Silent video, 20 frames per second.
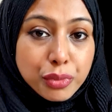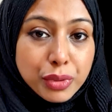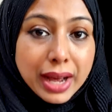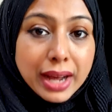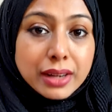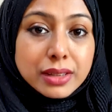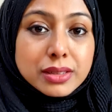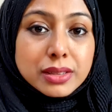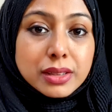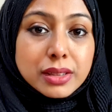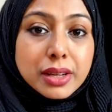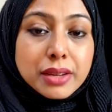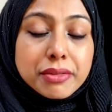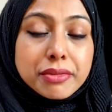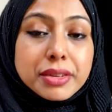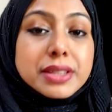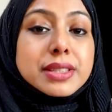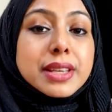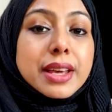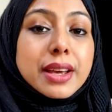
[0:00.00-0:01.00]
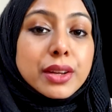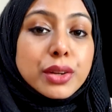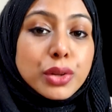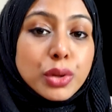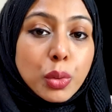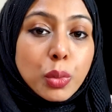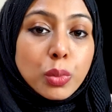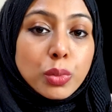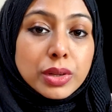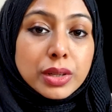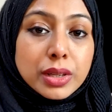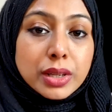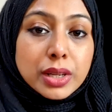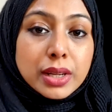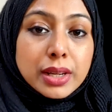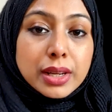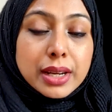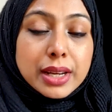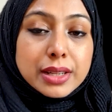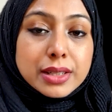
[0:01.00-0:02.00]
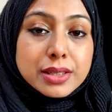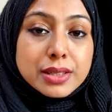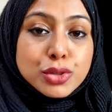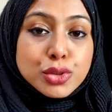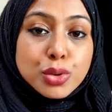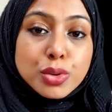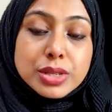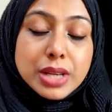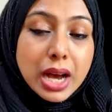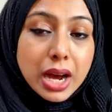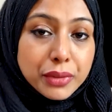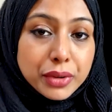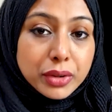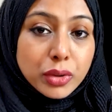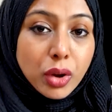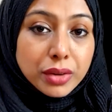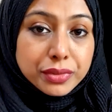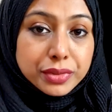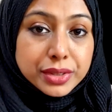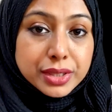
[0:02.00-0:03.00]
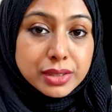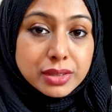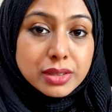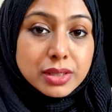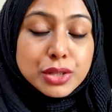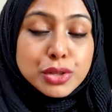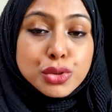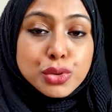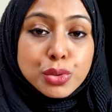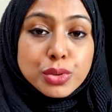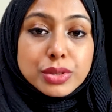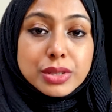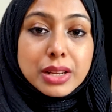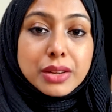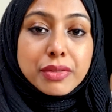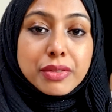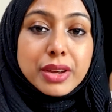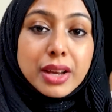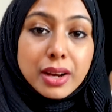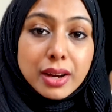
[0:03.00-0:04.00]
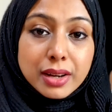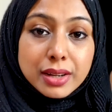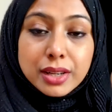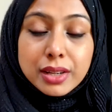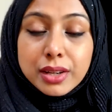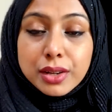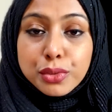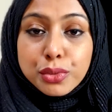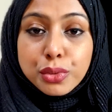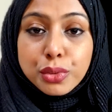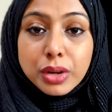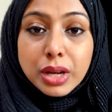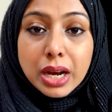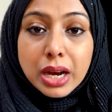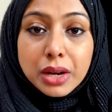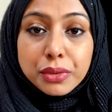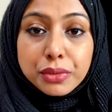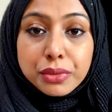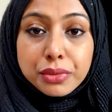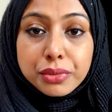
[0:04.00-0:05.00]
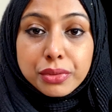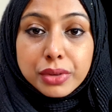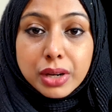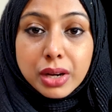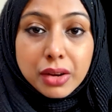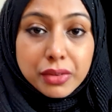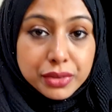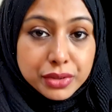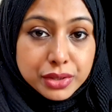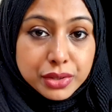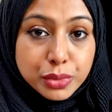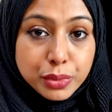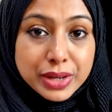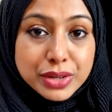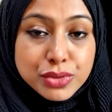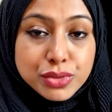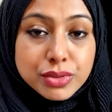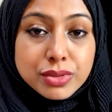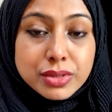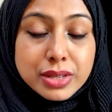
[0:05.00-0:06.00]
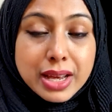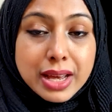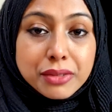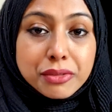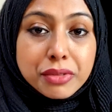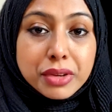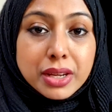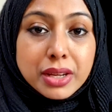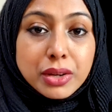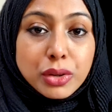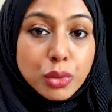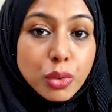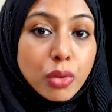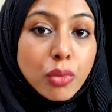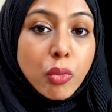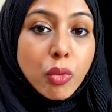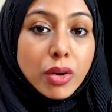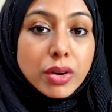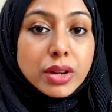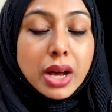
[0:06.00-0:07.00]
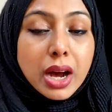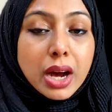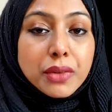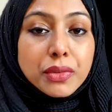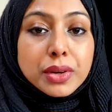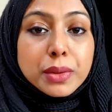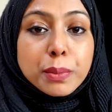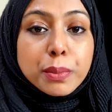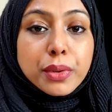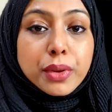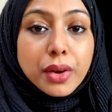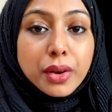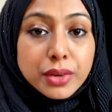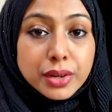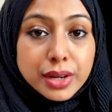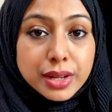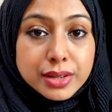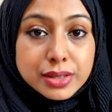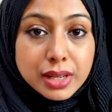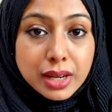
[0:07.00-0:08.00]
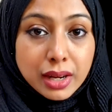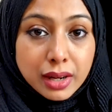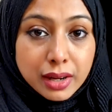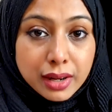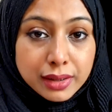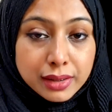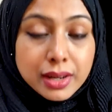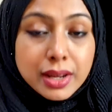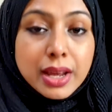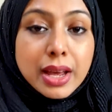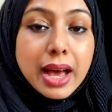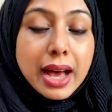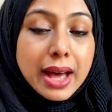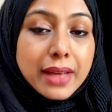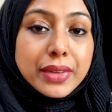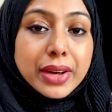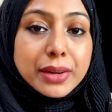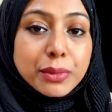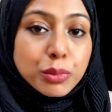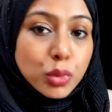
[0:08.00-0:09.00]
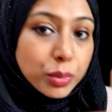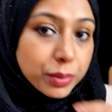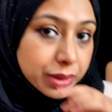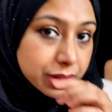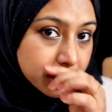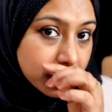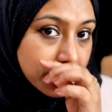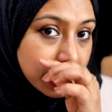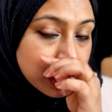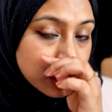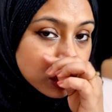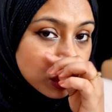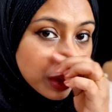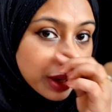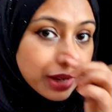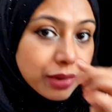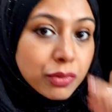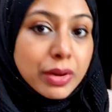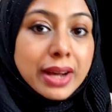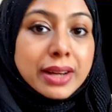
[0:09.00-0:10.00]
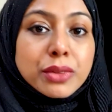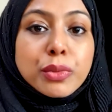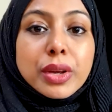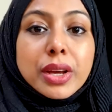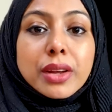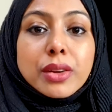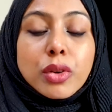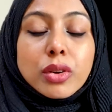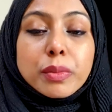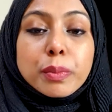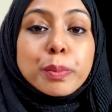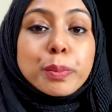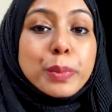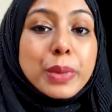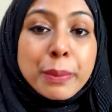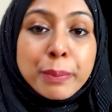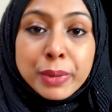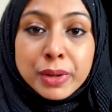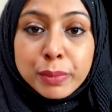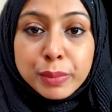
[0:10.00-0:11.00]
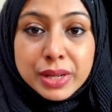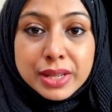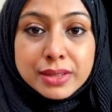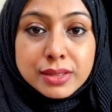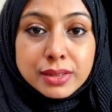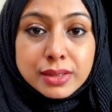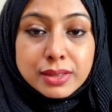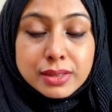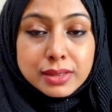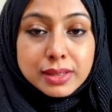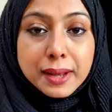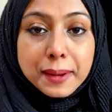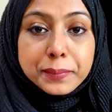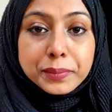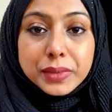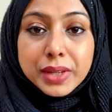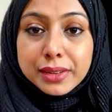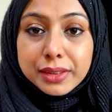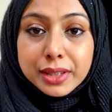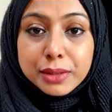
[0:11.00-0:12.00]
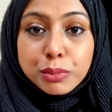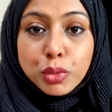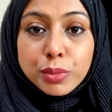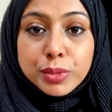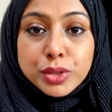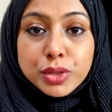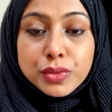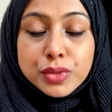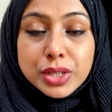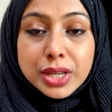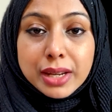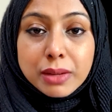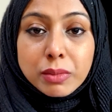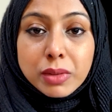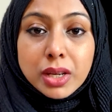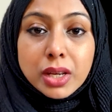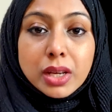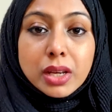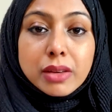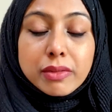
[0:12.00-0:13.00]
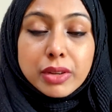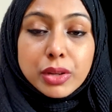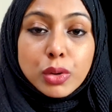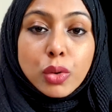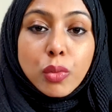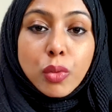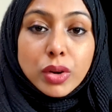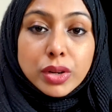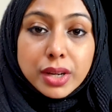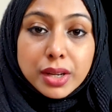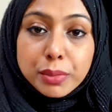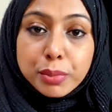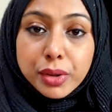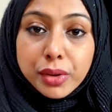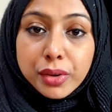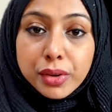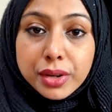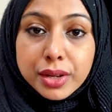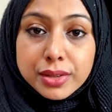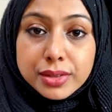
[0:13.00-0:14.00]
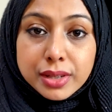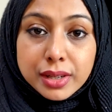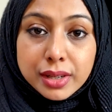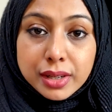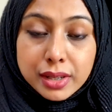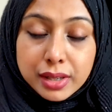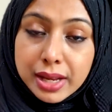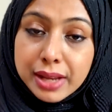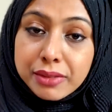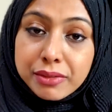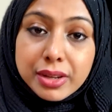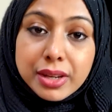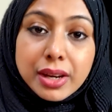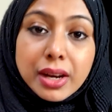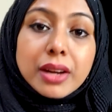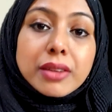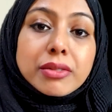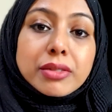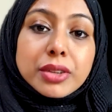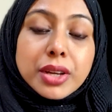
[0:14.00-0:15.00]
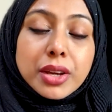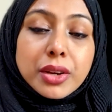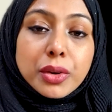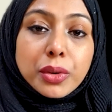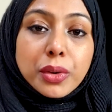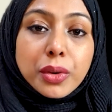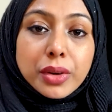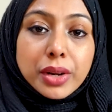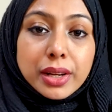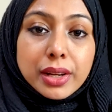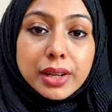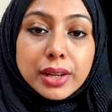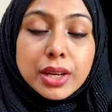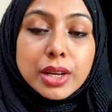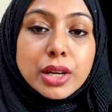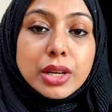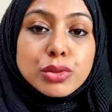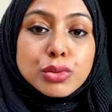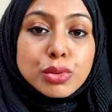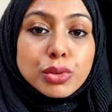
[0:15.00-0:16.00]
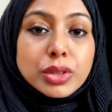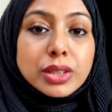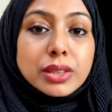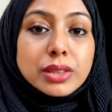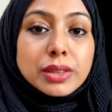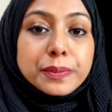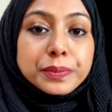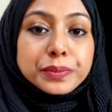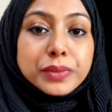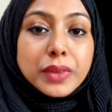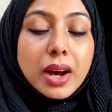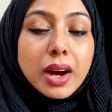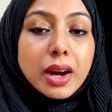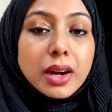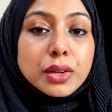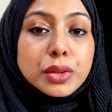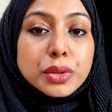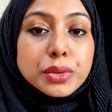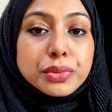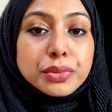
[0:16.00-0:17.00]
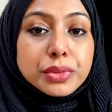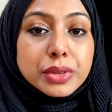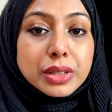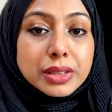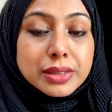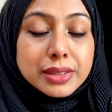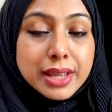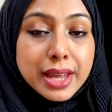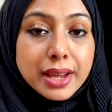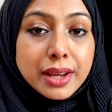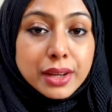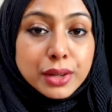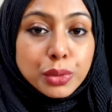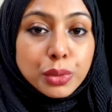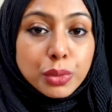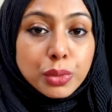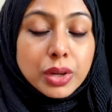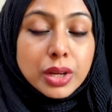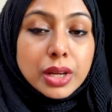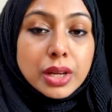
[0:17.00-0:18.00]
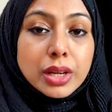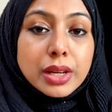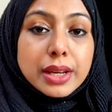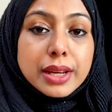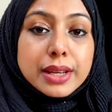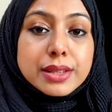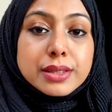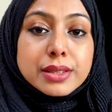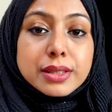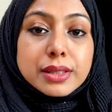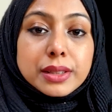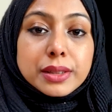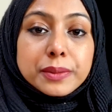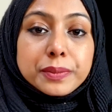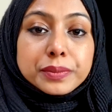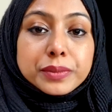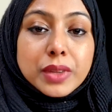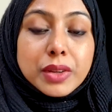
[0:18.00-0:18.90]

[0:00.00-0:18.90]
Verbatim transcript: fact, if we say a no, it shows our confidence it shows that we are in control of our situations and we know what our priorities are at that moment so in fact we are not people pleasers at that moment of time we know what our priorities are and we are working accordingly so the art of saying a no is um,